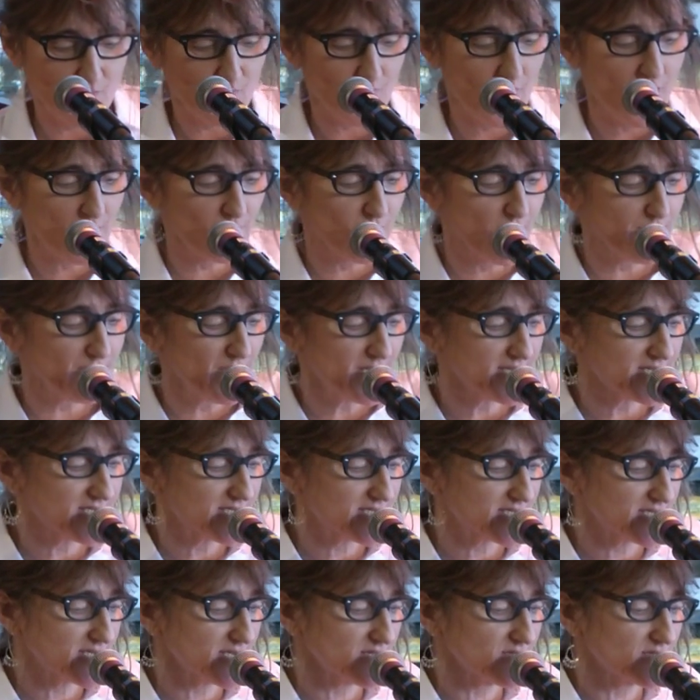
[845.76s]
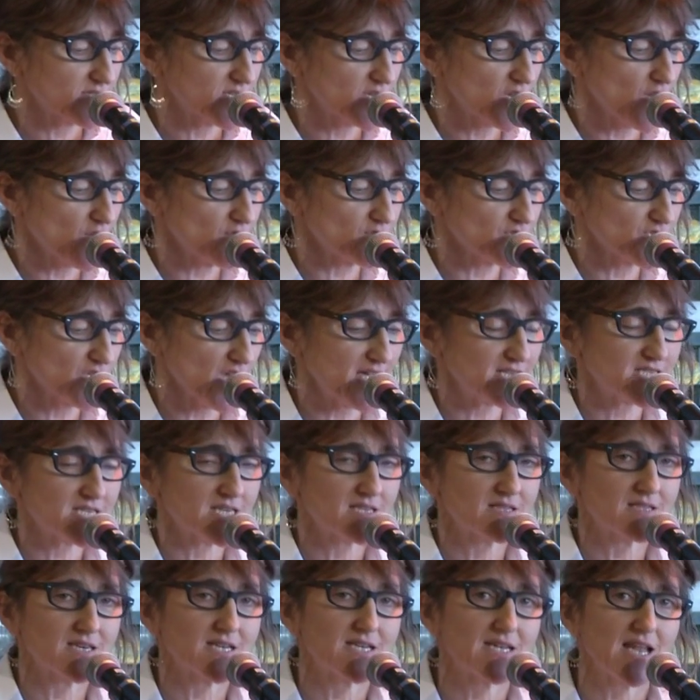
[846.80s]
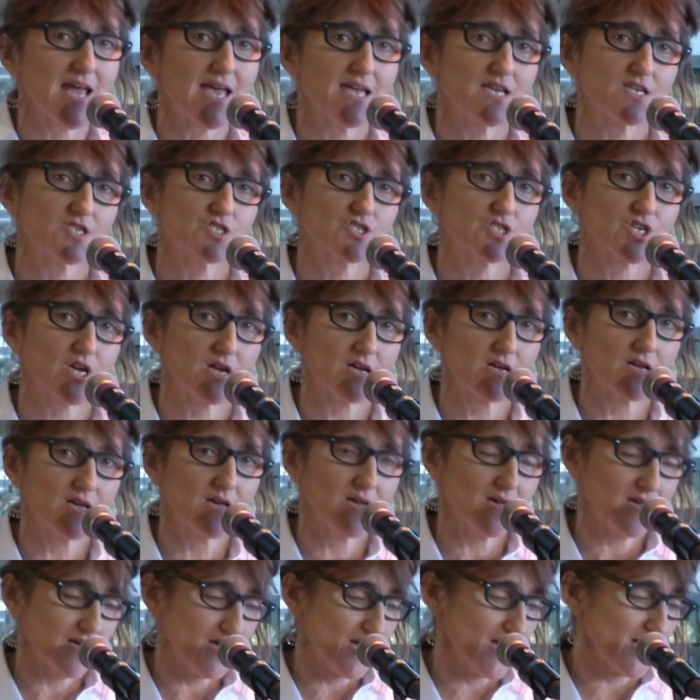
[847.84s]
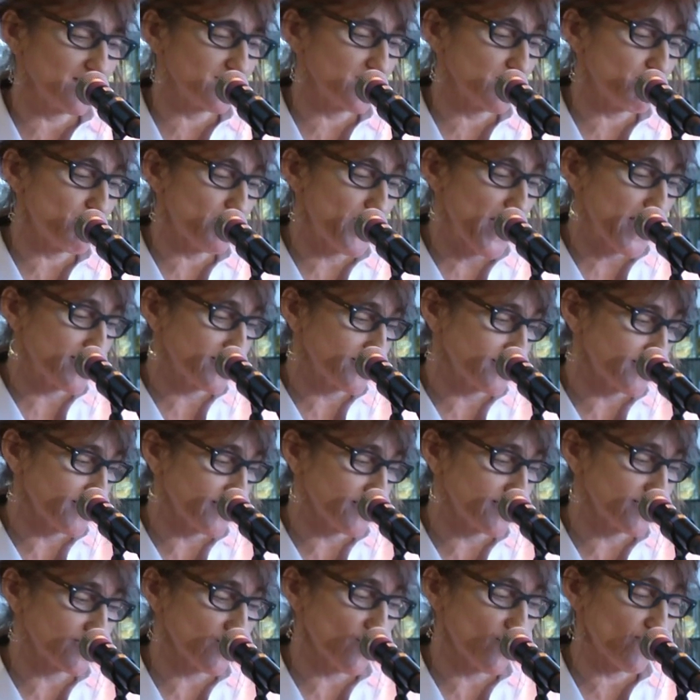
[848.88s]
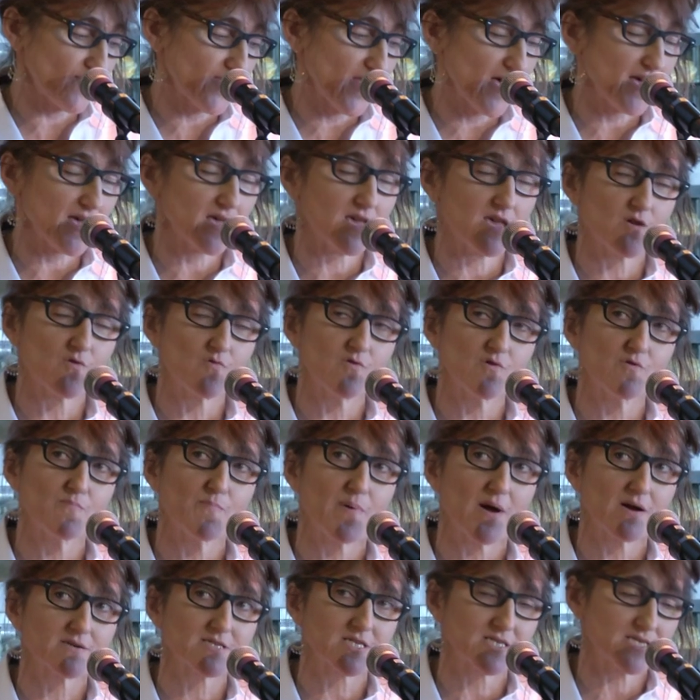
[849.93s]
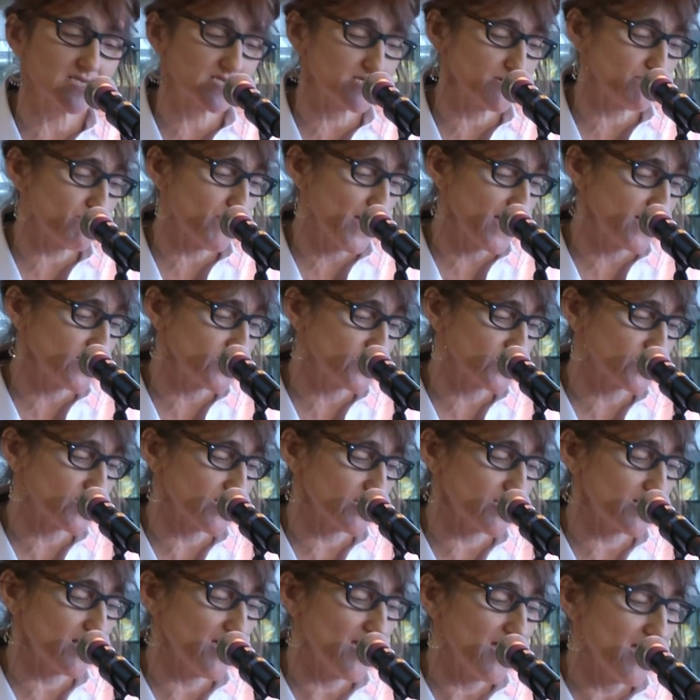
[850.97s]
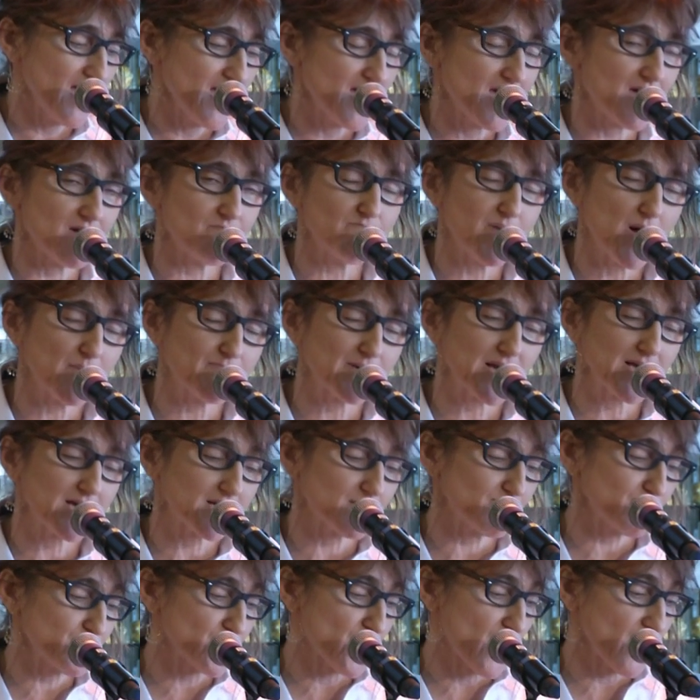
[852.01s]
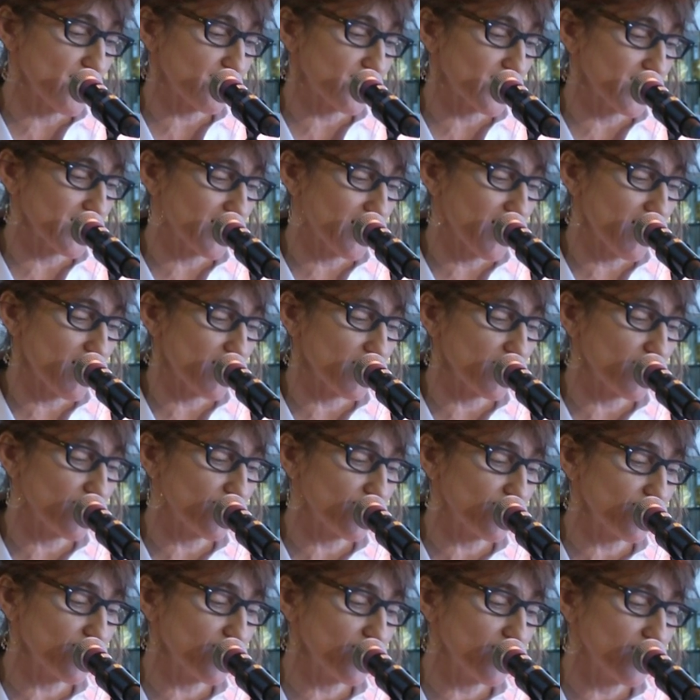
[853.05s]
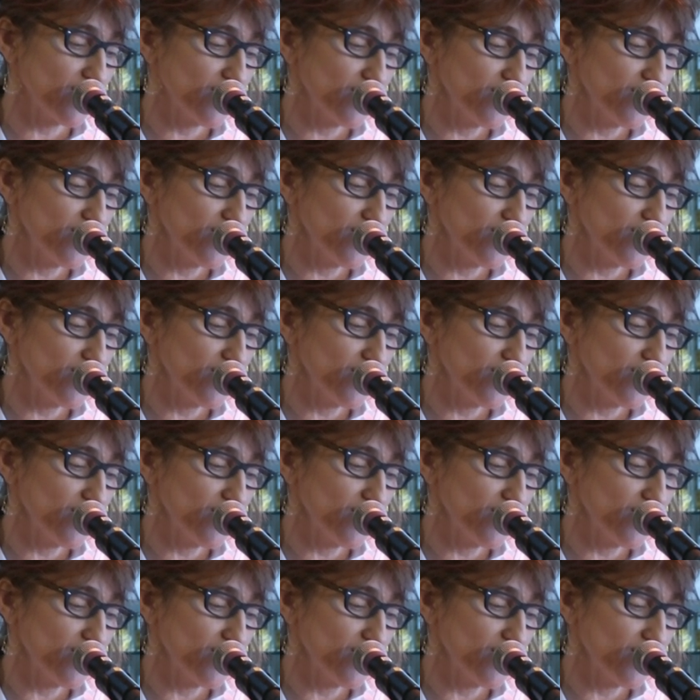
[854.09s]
where women are still negotiating the nature and the basis of their equal participation in public and private life,